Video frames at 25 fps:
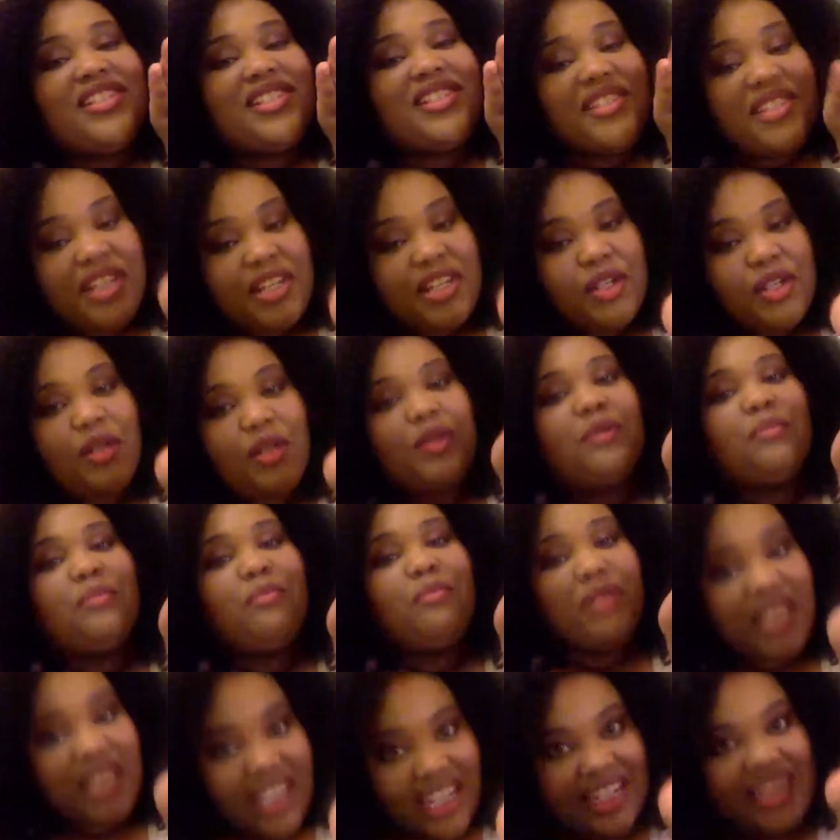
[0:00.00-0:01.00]
She was
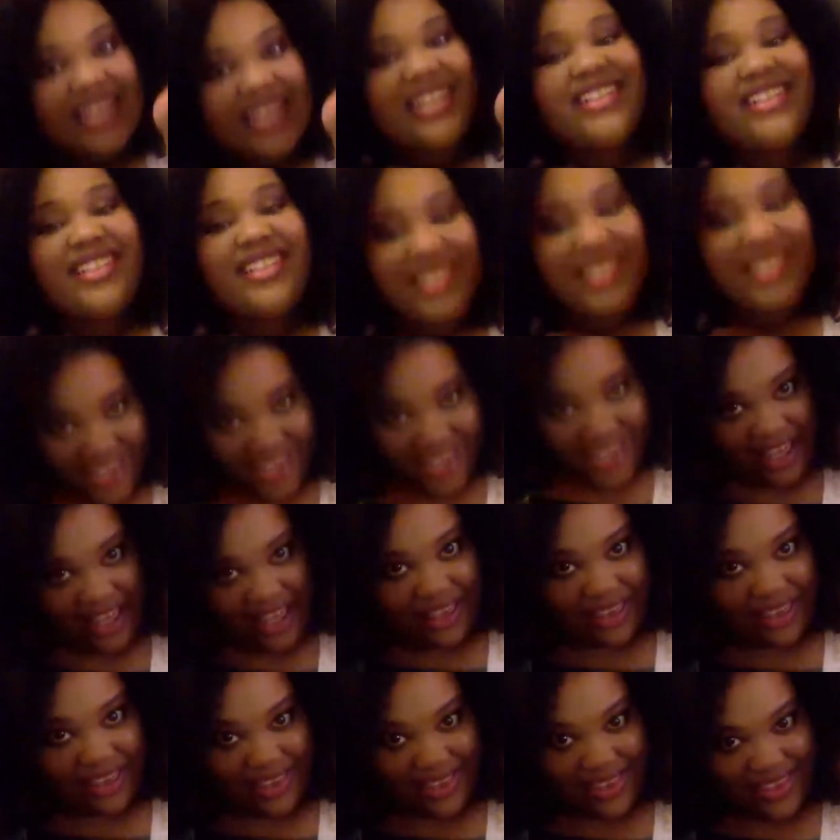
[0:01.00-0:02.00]
still bleeding
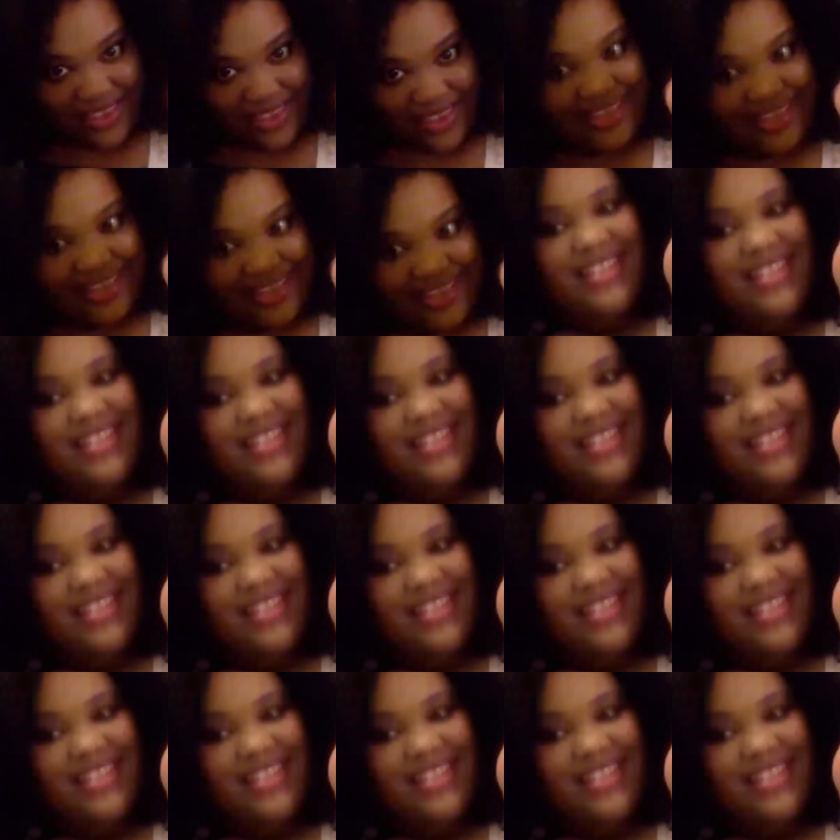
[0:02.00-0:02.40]
to death.